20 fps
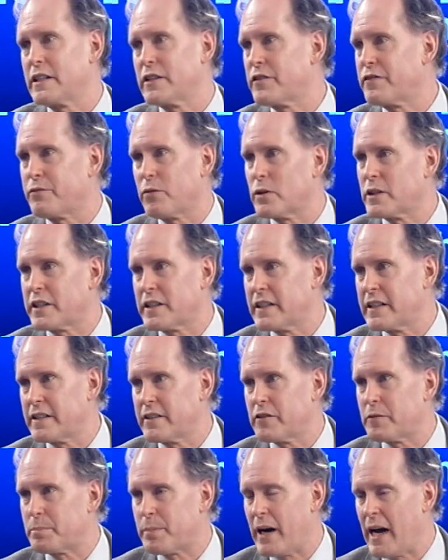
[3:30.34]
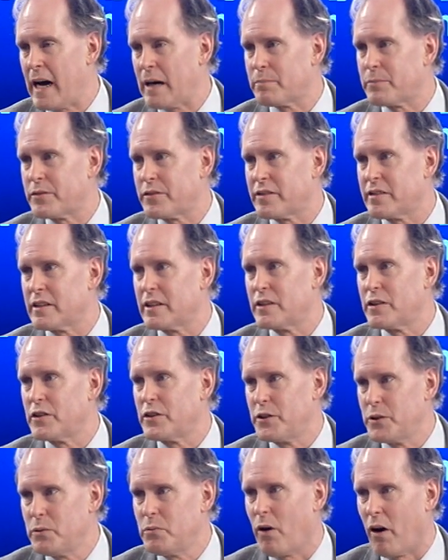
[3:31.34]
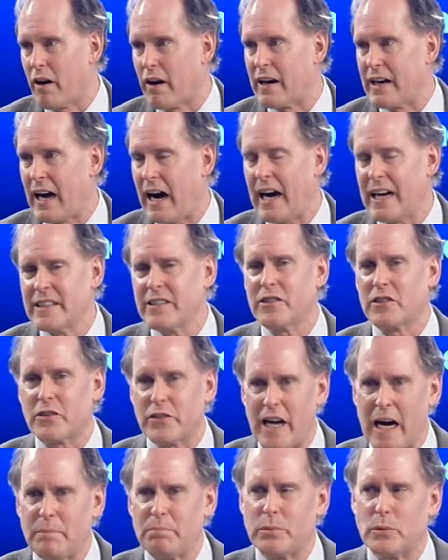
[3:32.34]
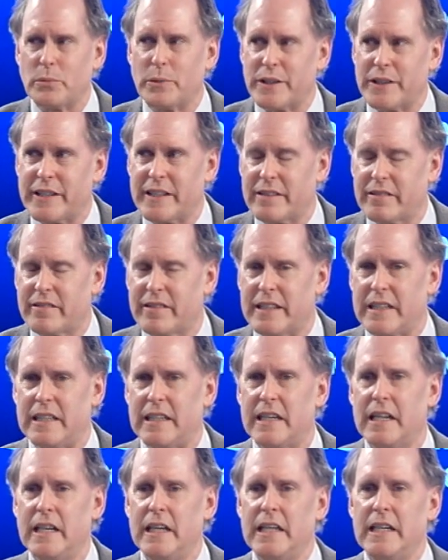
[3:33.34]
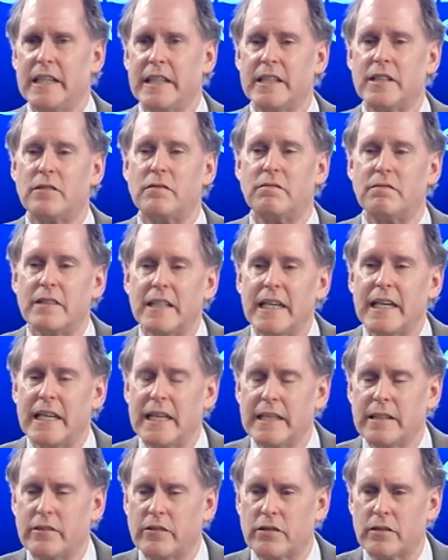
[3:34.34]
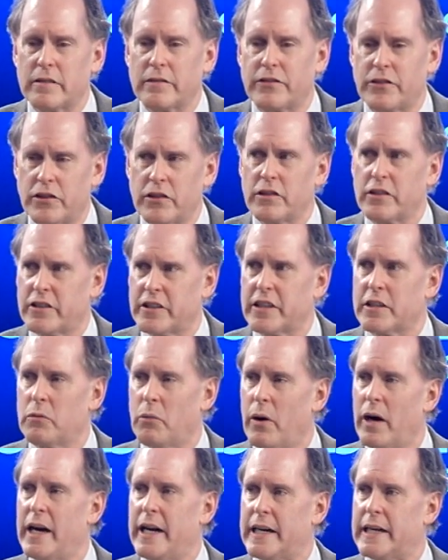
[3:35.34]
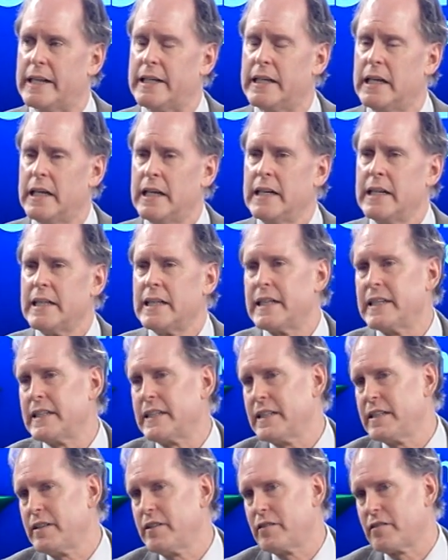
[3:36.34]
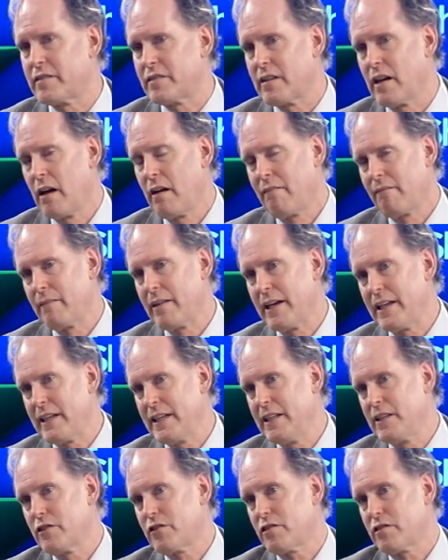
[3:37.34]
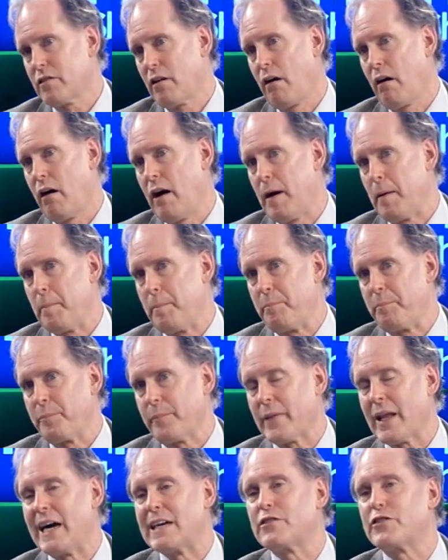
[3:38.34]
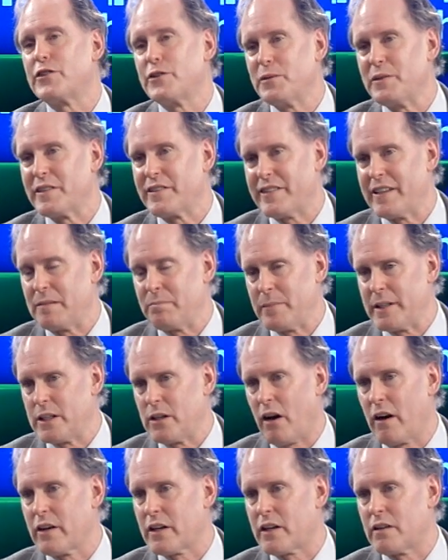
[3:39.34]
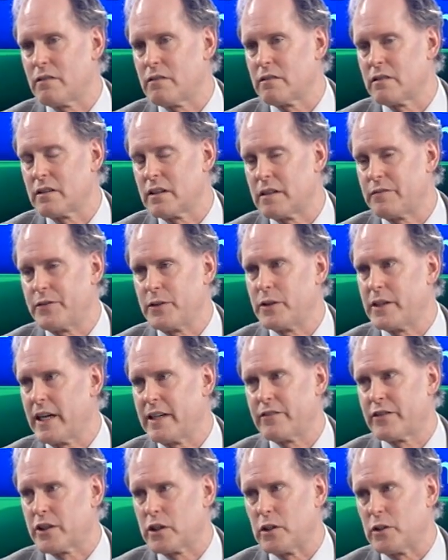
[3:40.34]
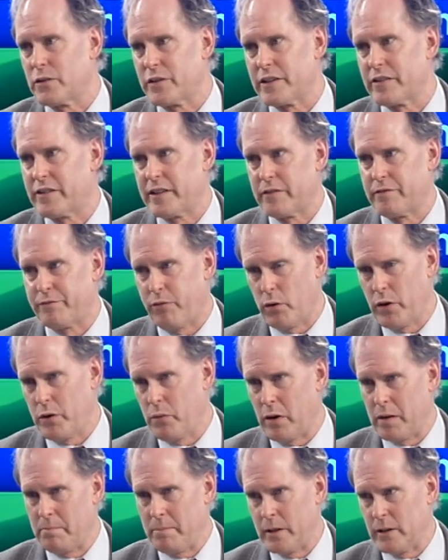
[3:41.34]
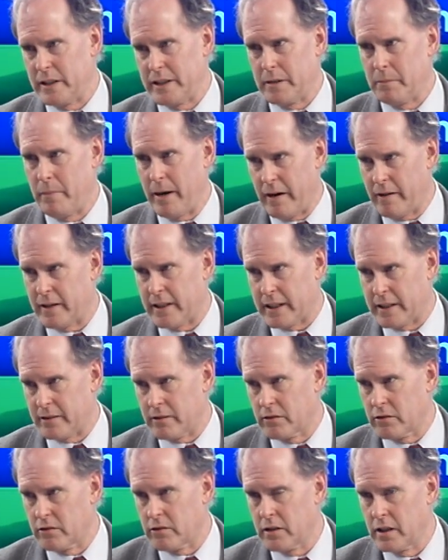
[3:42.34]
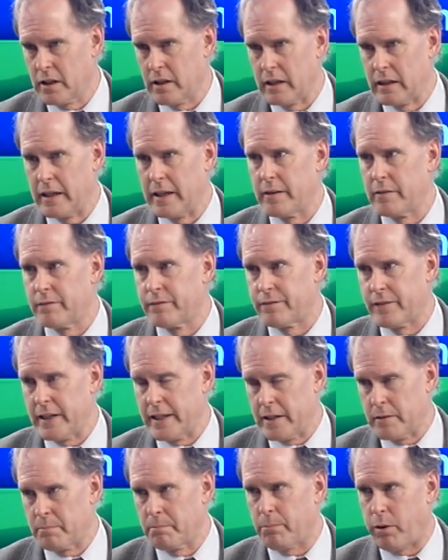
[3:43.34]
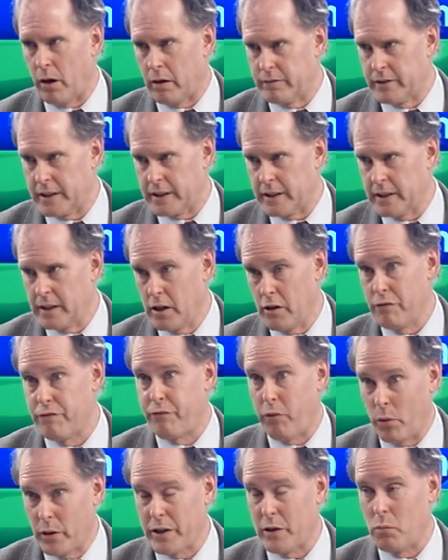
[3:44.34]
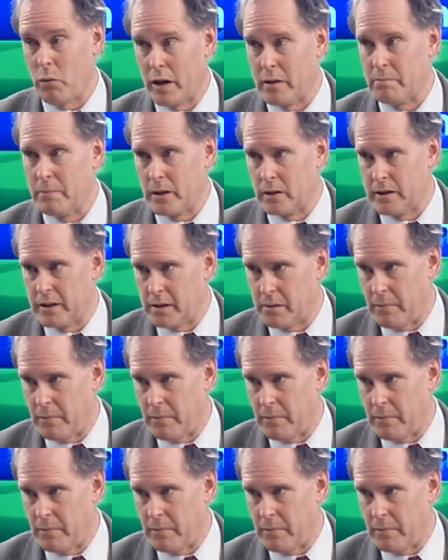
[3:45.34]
as fortunate as perhaps you are. Hunt grappled with this in a really sort of searching way. It is a student sent me an article a few days ago that said 41 million Americans live in poverty. 41 million